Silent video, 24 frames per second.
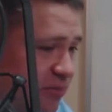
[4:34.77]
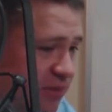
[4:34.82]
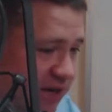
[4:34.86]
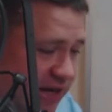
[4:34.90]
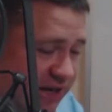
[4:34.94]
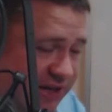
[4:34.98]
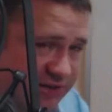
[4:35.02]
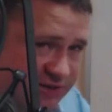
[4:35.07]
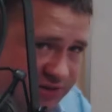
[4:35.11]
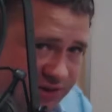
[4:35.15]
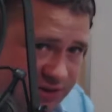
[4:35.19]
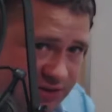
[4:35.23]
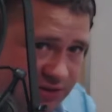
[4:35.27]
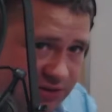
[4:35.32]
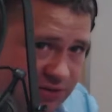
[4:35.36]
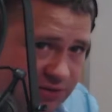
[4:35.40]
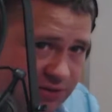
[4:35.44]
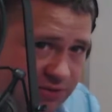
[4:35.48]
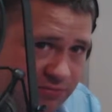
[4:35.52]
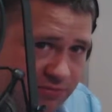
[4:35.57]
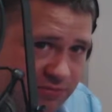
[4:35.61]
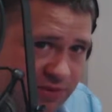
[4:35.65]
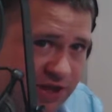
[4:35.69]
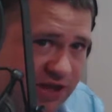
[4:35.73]
easier,
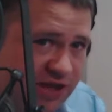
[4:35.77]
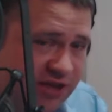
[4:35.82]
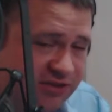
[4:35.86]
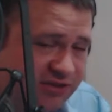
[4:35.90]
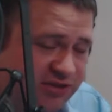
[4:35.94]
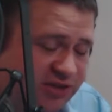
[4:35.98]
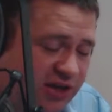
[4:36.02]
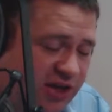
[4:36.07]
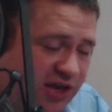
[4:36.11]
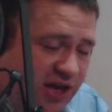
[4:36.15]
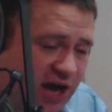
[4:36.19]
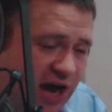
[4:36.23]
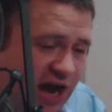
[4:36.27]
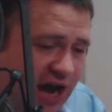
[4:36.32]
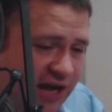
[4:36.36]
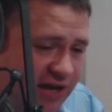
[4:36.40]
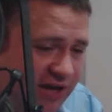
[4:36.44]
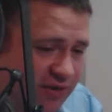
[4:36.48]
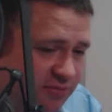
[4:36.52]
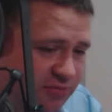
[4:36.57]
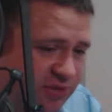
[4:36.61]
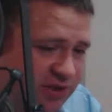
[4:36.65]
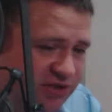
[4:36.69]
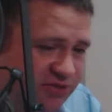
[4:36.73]
because I
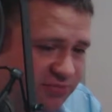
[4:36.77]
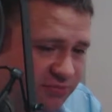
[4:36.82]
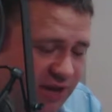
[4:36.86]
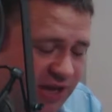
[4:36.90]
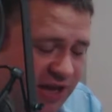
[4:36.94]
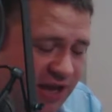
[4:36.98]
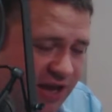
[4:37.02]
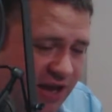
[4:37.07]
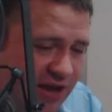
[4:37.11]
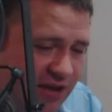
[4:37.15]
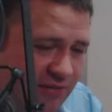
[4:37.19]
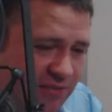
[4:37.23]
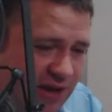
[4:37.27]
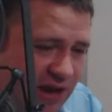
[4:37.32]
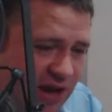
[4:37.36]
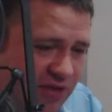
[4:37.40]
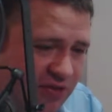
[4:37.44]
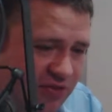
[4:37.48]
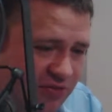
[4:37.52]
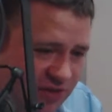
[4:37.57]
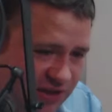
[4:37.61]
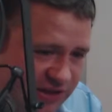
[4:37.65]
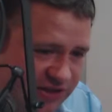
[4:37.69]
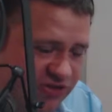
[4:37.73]
could be speaking about
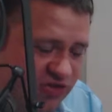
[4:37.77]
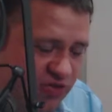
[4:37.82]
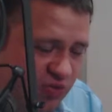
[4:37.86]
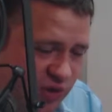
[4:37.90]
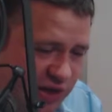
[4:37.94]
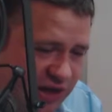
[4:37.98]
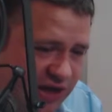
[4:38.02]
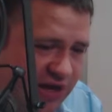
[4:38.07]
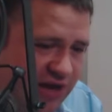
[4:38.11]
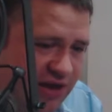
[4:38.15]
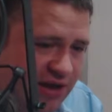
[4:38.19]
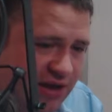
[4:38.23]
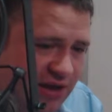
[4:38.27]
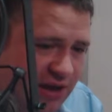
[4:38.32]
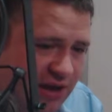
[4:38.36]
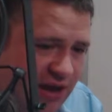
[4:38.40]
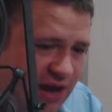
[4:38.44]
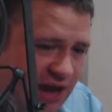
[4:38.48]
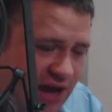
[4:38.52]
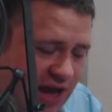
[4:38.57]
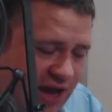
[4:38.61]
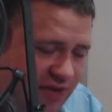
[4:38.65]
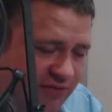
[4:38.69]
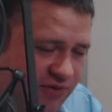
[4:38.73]
this week.
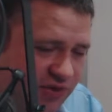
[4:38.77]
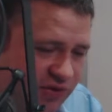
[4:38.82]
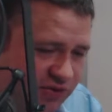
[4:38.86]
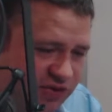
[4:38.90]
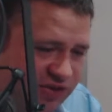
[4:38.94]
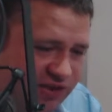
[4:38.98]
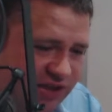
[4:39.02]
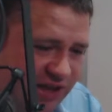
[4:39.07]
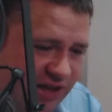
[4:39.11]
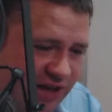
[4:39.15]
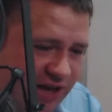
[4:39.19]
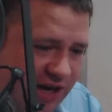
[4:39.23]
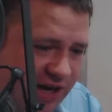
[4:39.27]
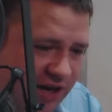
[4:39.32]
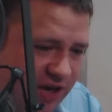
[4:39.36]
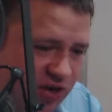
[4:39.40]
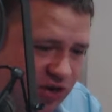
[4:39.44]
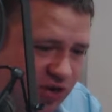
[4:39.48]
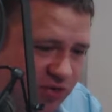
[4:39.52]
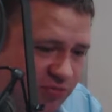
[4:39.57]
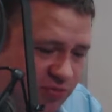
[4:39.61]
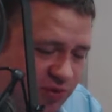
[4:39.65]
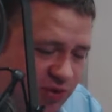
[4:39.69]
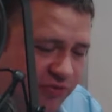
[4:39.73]
Have you seen any
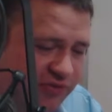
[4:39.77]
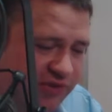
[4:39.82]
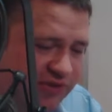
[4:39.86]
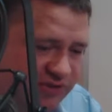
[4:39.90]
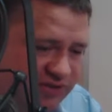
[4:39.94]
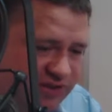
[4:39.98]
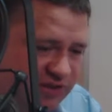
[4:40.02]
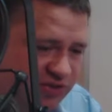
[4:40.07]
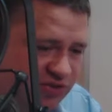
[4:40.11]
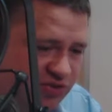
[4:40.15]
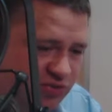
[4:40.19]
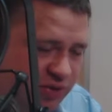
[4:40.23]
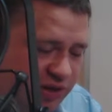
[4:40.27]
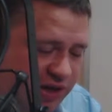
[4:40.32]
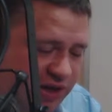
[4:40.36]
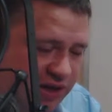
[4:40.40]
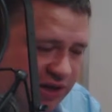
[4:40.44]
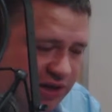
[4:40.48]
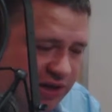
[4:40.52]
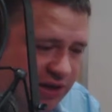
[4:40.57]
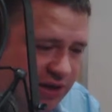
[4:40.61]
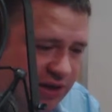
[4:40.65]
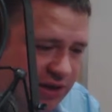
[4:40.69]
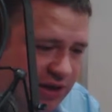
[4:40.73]
good movies this week?